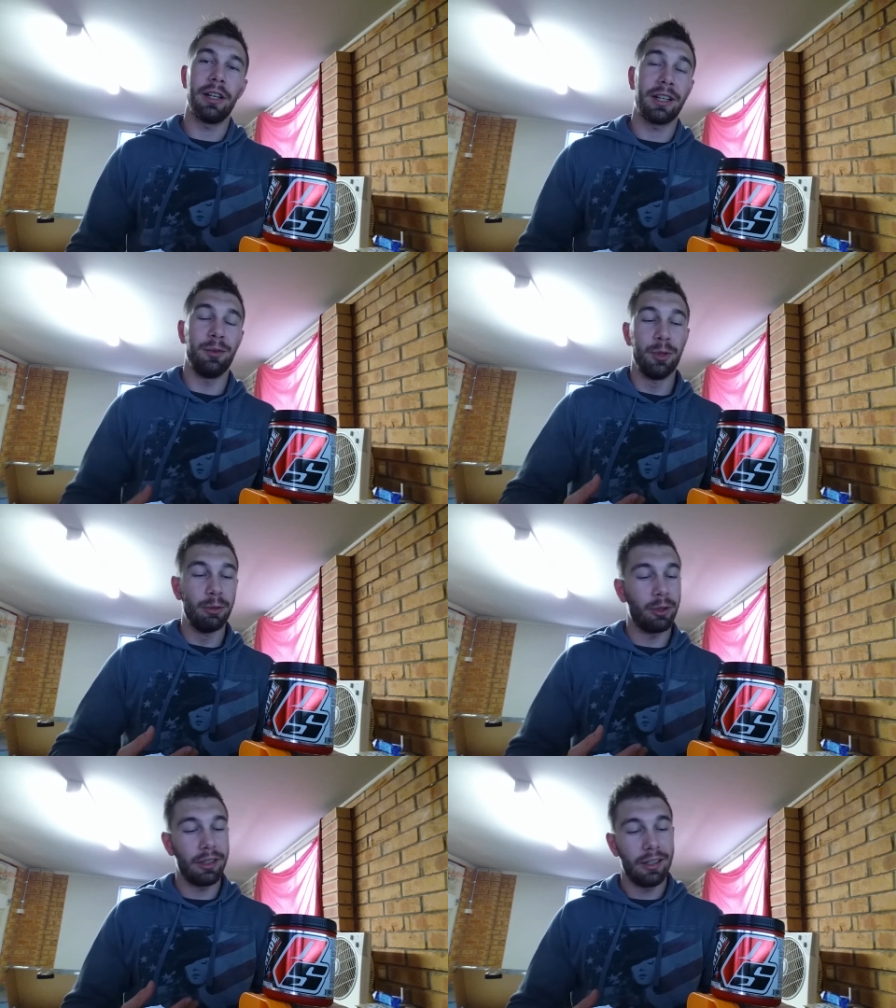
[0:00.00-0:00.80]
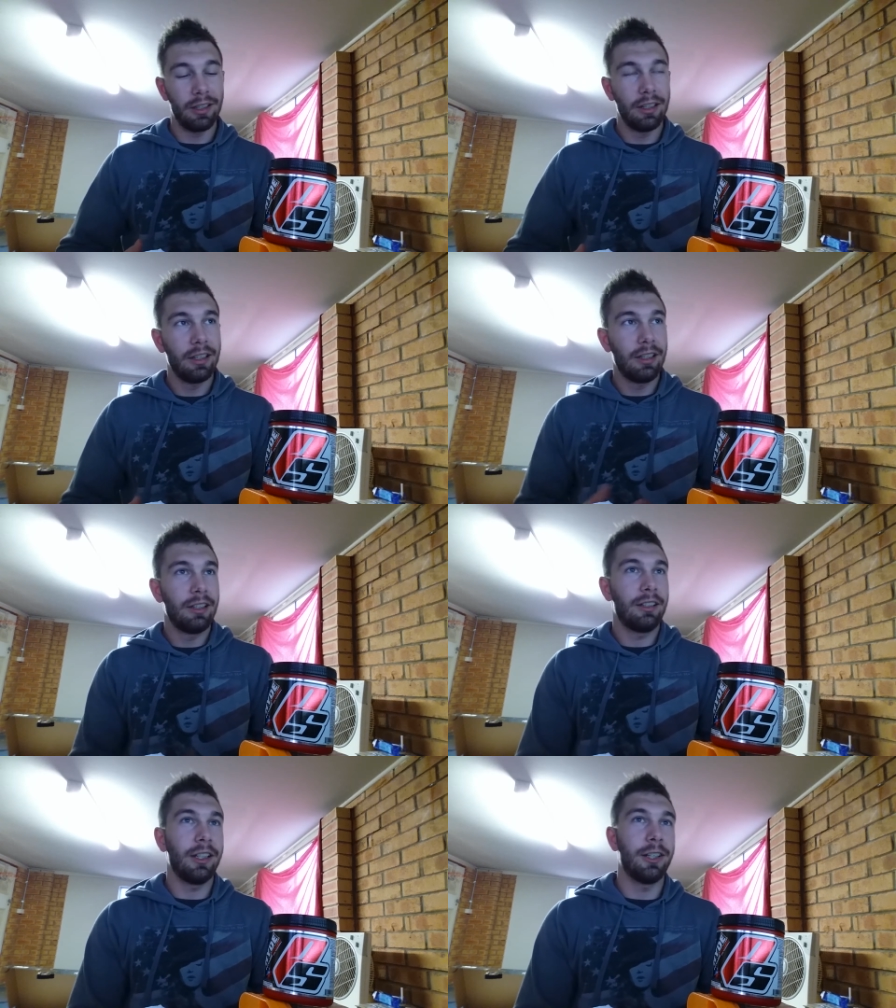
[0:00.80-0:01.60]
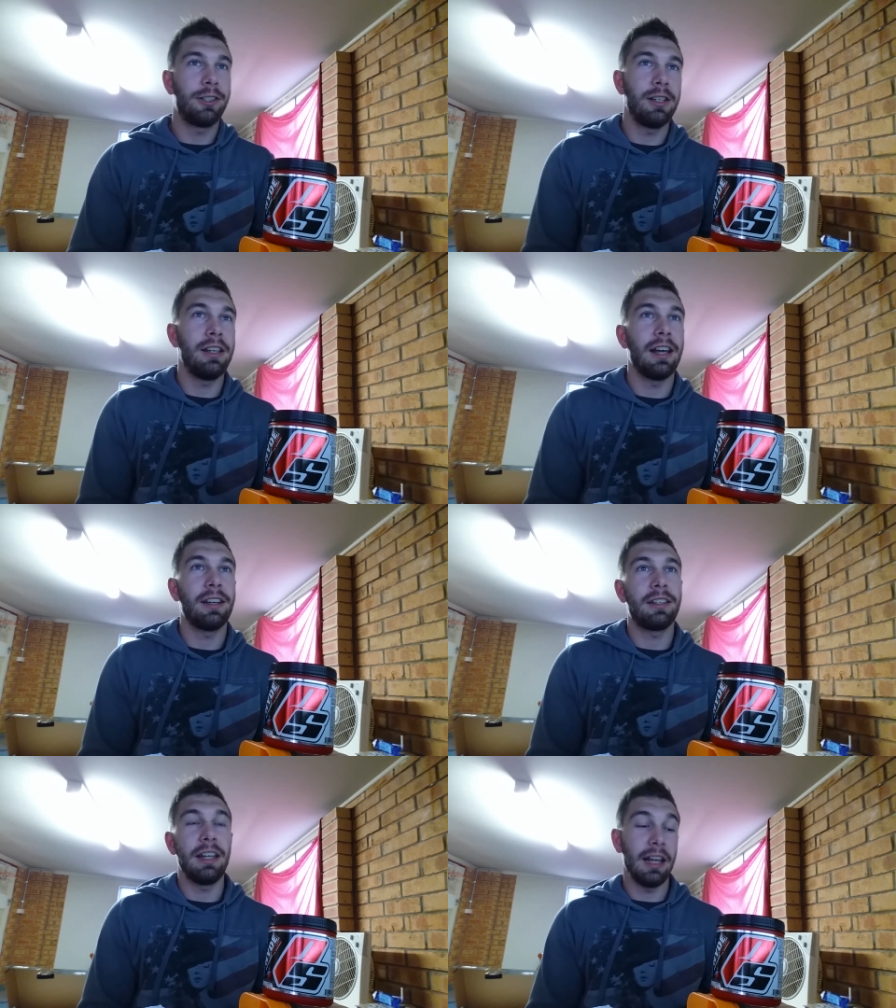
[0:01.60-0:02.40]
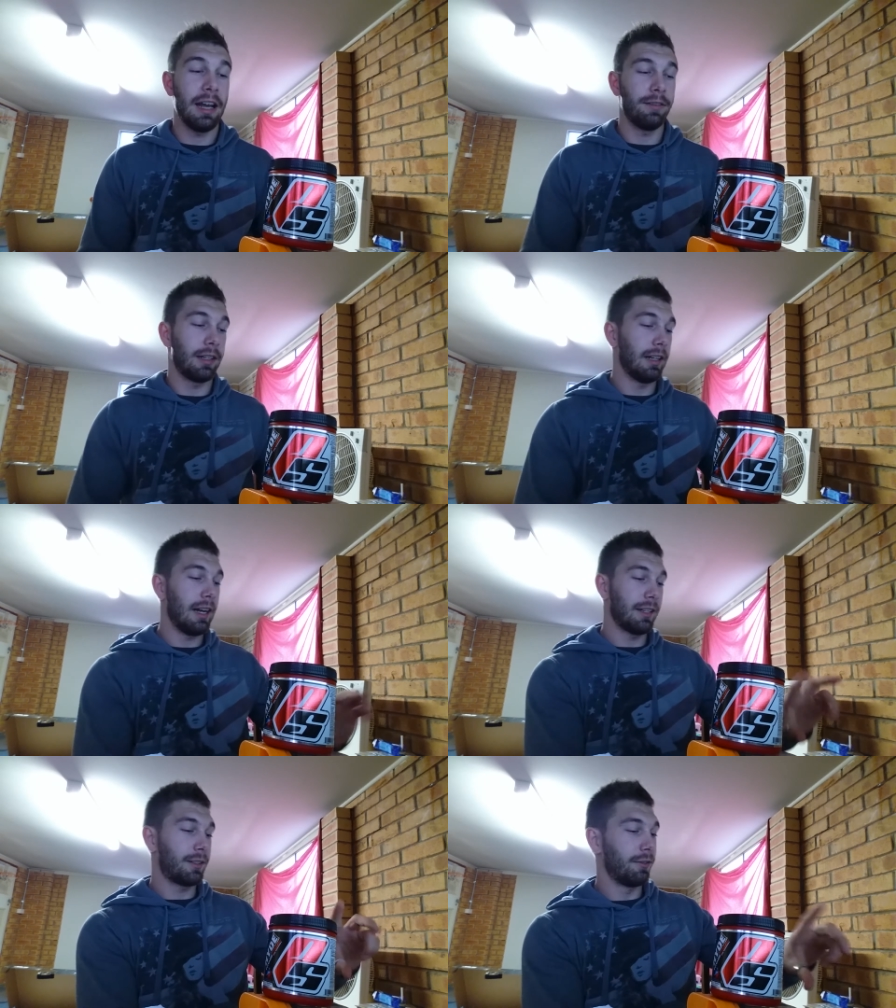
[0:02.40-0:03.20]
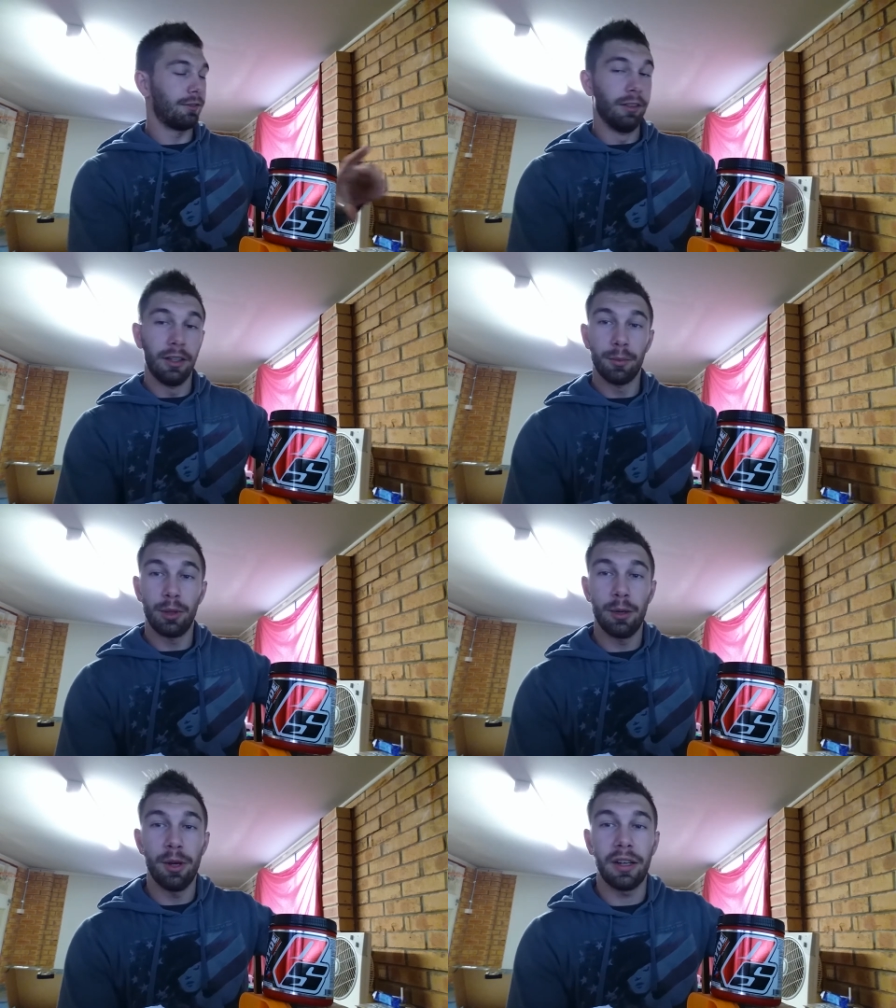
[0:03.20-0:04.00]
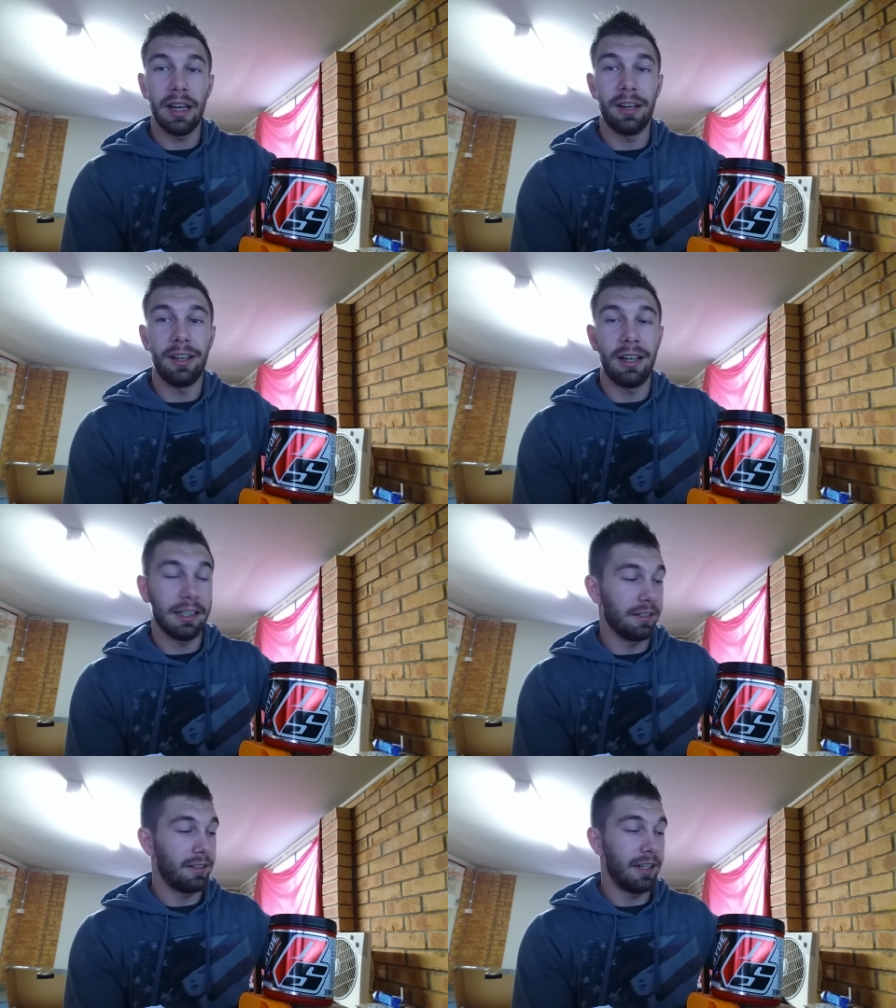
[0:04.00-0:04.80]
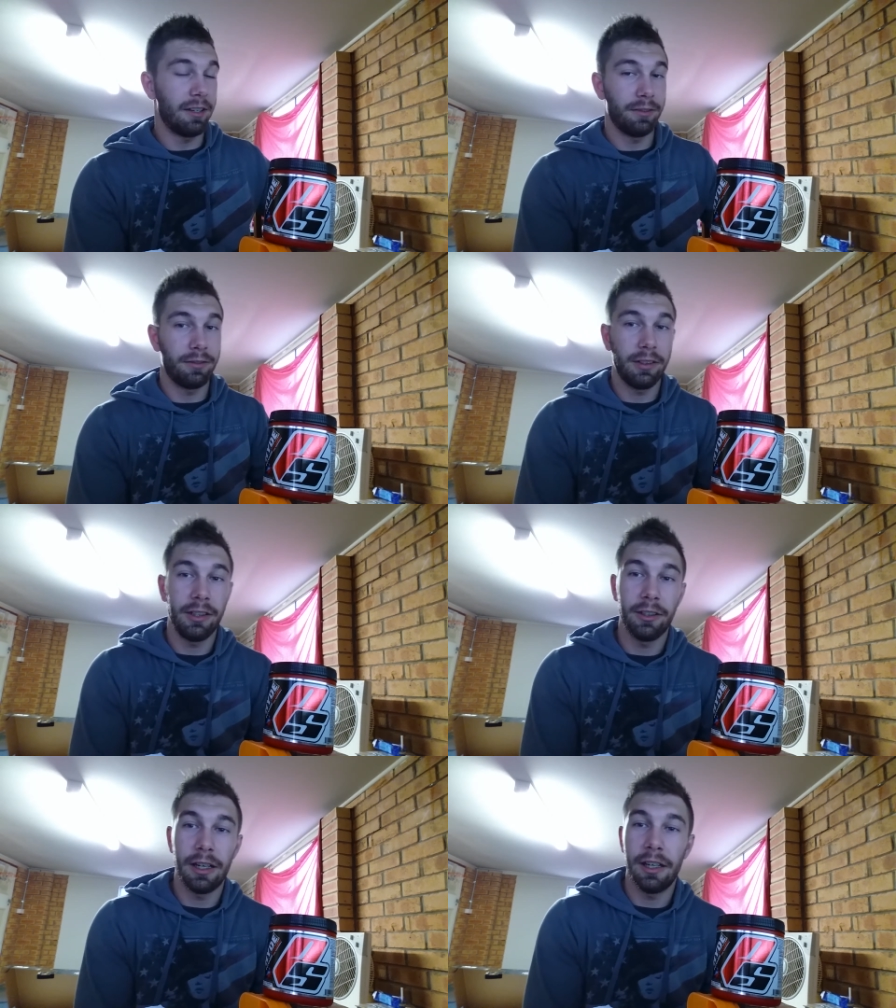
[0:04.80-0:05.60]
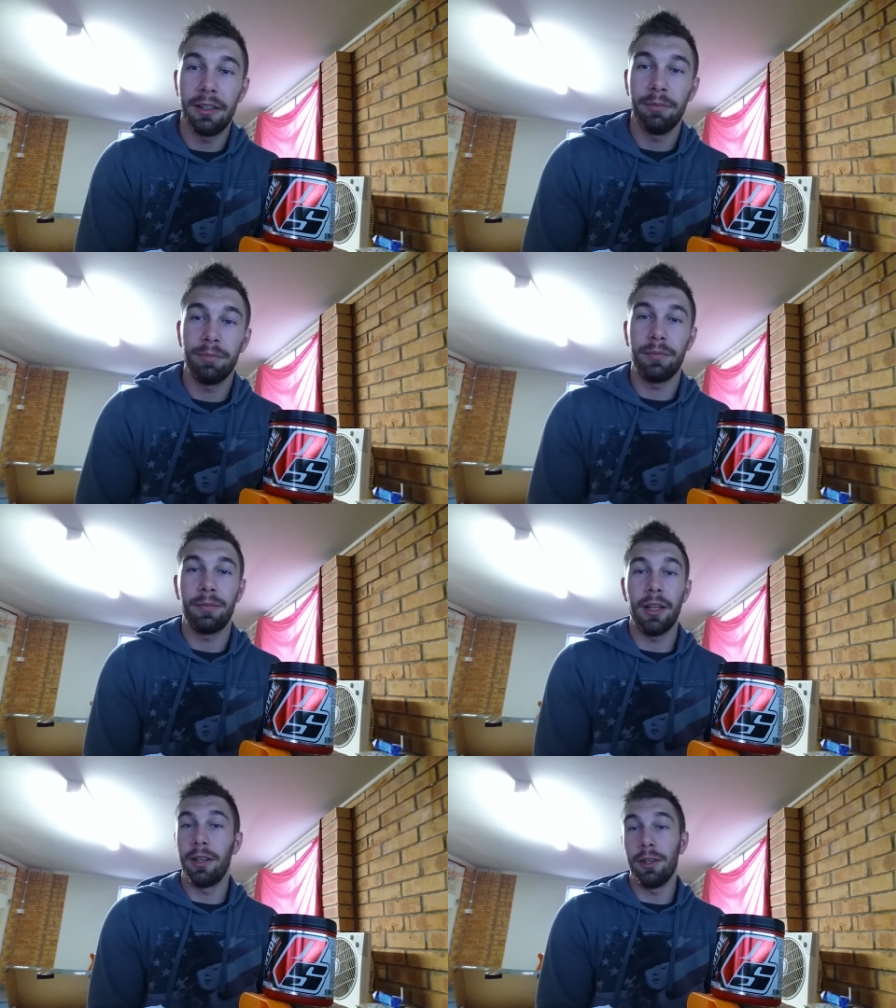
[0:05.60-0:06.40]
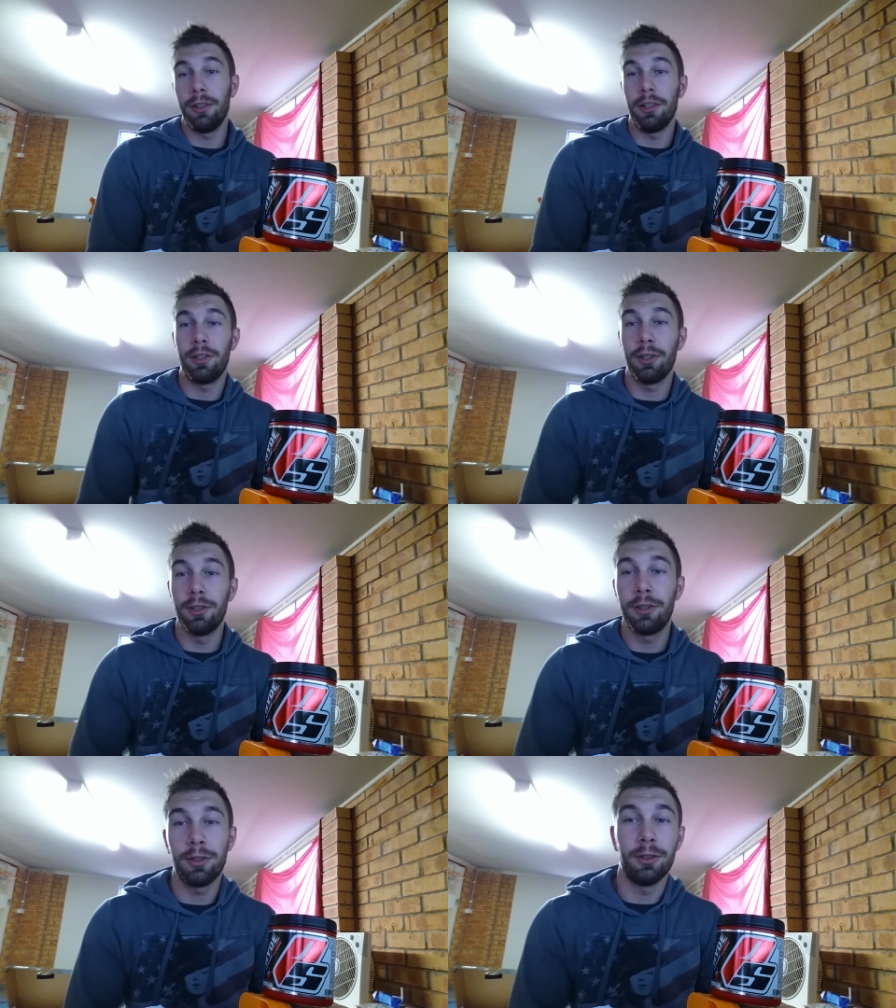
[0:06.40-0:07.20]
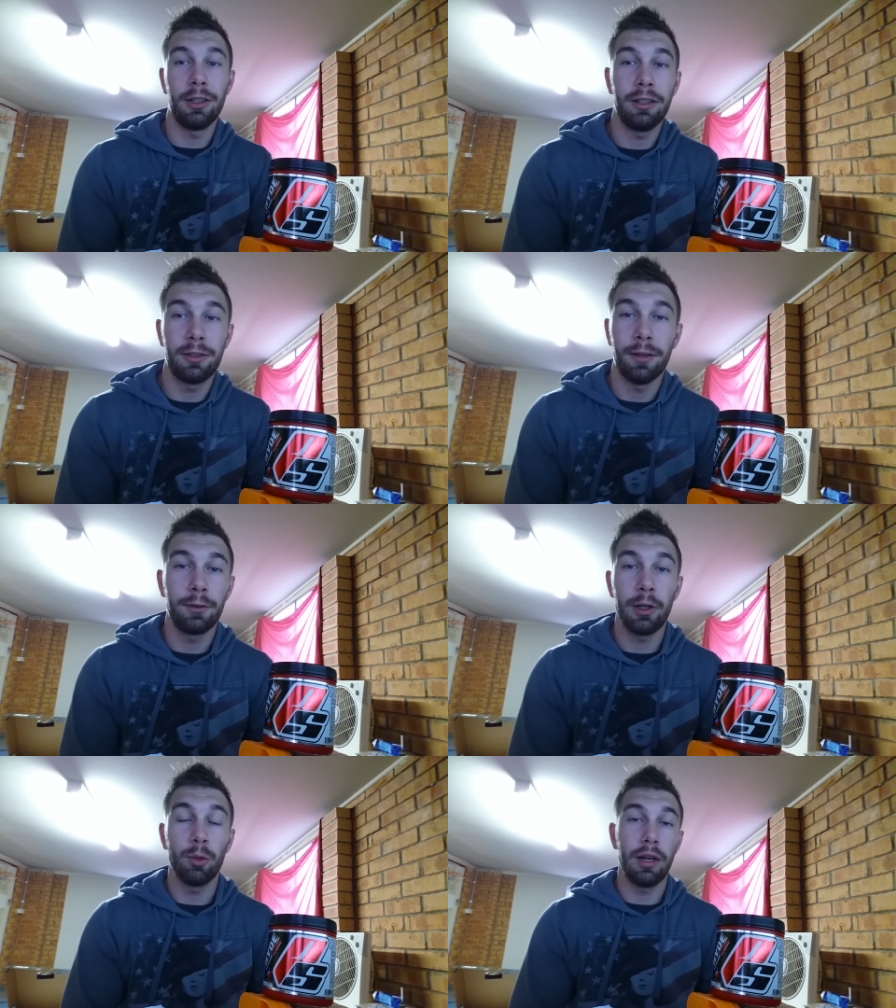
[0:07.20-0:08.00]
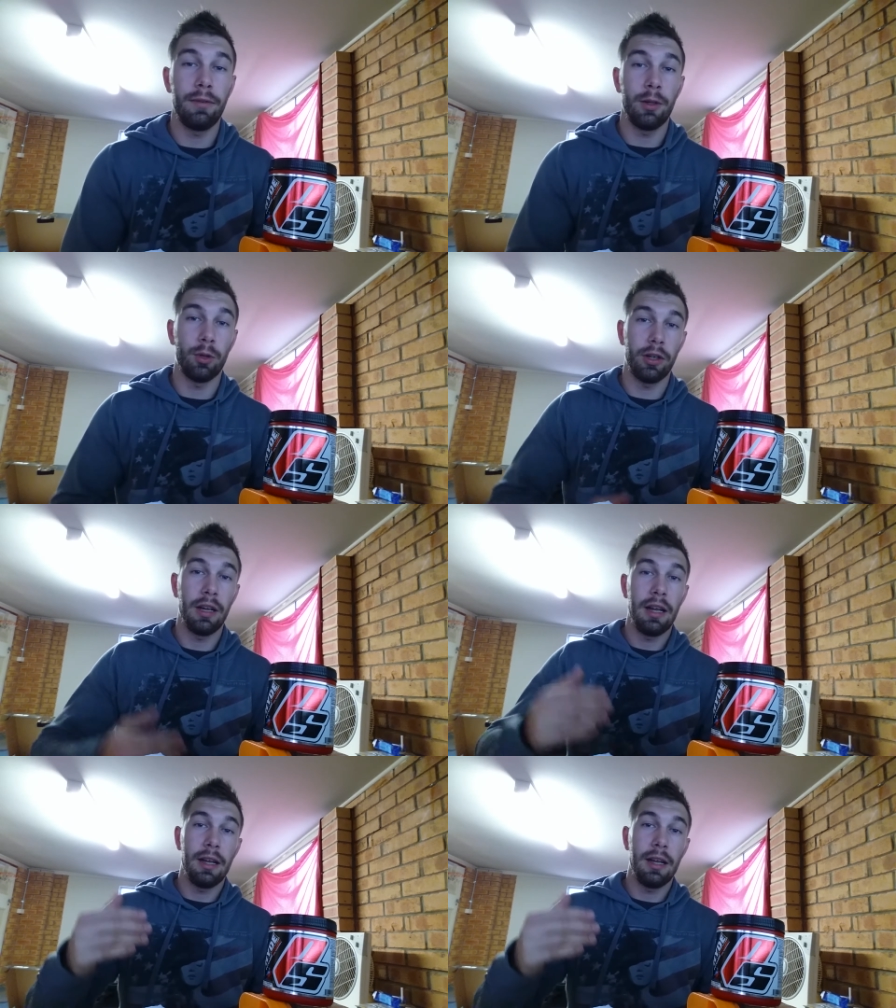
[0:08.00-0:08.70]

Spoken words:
Like, I wouldn't want to, sit down at tea and have a glass of pre-workout HYDE instead of your, I don't know, your juice or your soft drink, whatever you want.